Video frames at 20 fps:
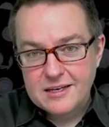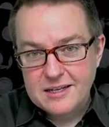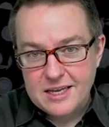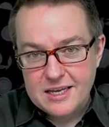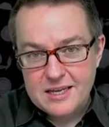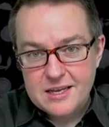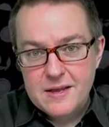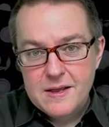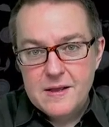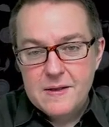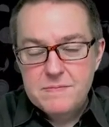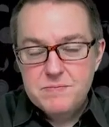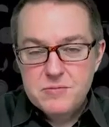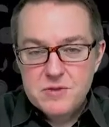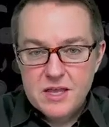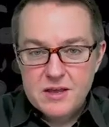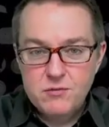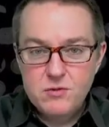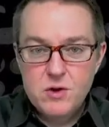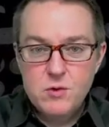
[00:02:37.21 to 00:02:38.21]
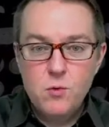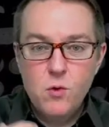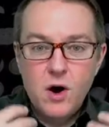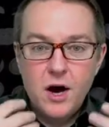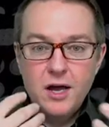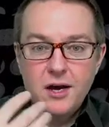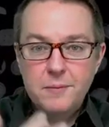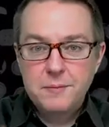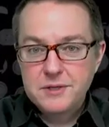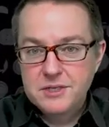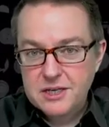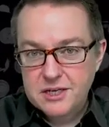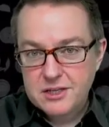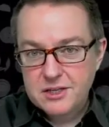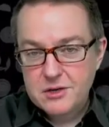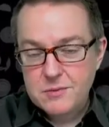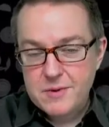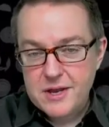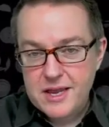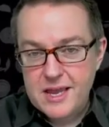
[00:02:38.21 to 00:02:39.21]
Like if we want a
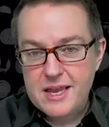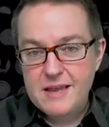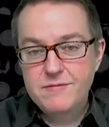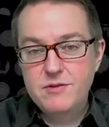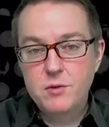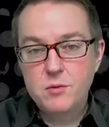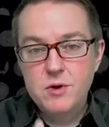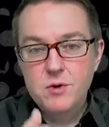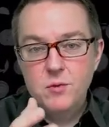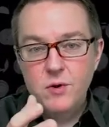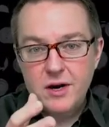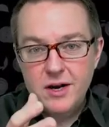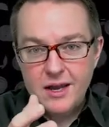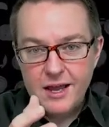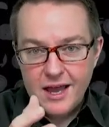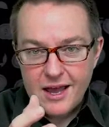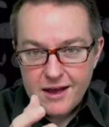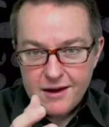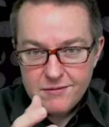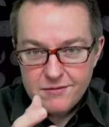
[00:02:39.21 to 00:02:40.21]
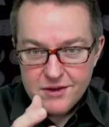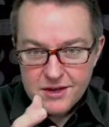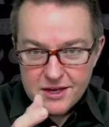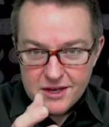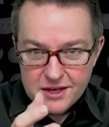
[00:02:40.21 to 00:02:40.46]
particular behavior, we want to have